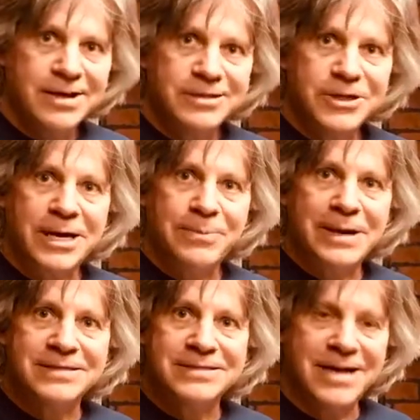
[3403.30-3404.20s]
chicken
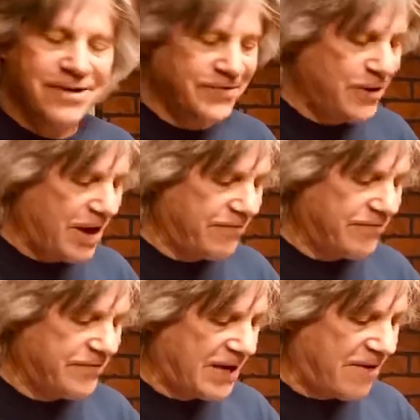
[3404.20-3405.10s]
picking stuff, you know,
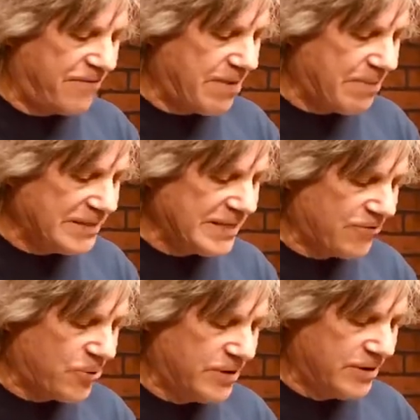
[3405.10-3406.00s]
I'll find myself
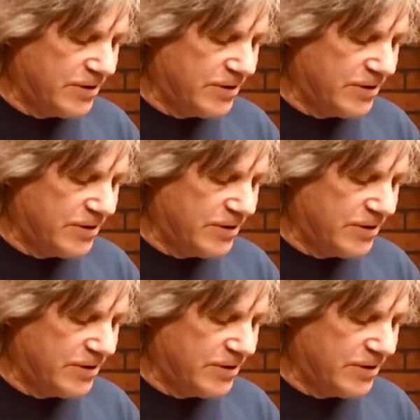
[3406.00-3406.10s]
going,